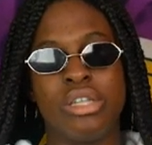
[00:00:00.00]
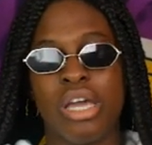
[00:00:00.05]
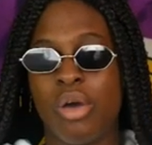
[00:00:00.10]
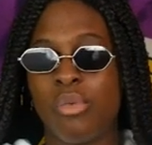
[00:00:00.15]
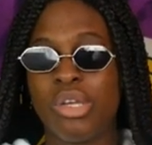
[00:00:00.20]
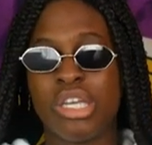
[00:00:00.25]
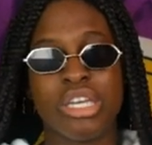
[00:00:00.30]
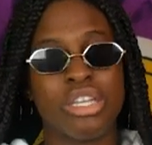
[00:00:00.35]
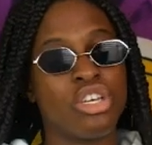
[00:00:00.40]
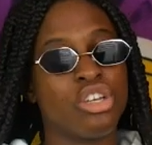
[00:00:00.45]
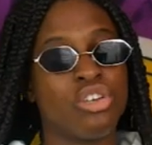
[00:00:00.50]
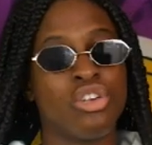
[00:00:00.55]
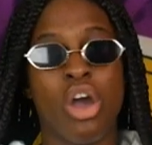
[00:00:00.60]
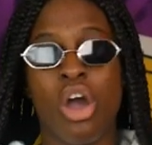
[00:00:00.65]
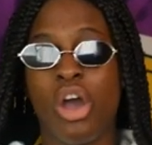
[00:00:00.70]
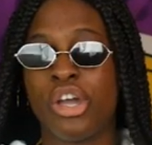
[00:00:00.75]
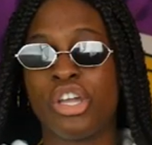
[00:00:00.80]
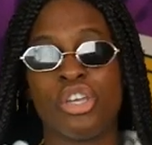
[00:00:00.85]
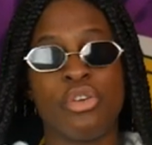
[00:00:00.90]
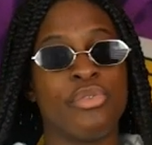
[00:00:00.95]
Now we
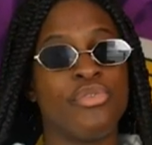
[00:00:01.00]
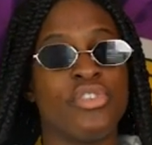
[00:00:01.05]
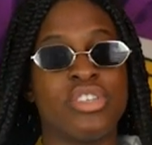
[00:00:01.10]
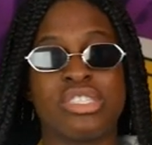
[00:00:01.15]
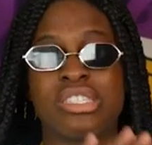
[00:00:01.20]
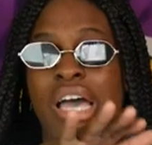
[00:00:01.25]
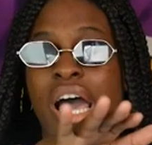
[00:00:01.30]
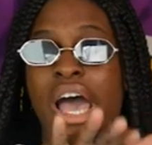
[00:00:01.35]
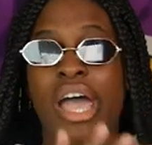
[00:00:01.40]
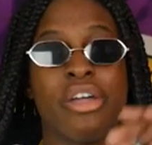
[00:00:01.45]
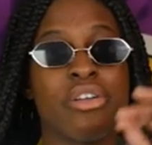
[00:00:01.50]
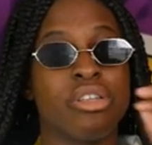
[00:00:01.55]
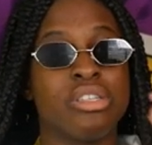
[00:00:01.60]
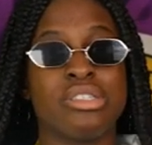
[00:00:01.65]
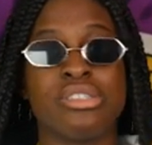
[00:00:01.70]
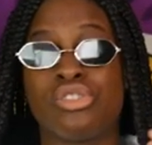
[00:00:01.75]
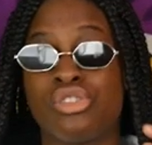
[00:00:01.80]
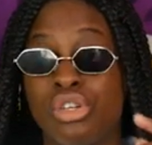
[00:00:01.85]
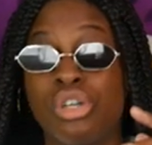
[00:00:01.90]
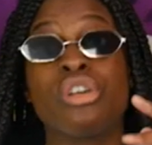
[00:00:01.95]
can argue if it's higher
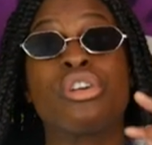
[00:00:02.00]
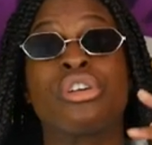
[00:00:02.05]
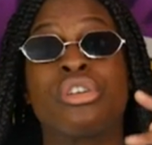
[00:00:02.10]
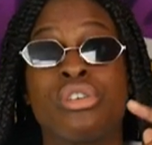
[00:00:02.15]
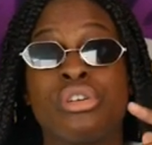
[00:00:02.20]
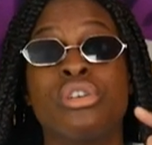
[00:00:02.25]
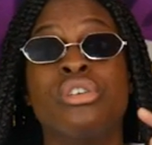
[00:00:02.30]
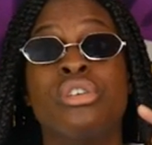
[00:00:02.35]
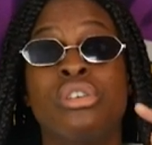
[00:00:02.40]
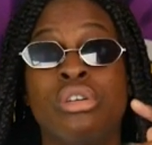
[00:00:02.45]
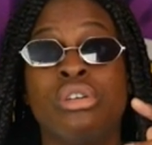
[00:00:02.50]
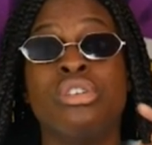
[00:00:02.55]
than third.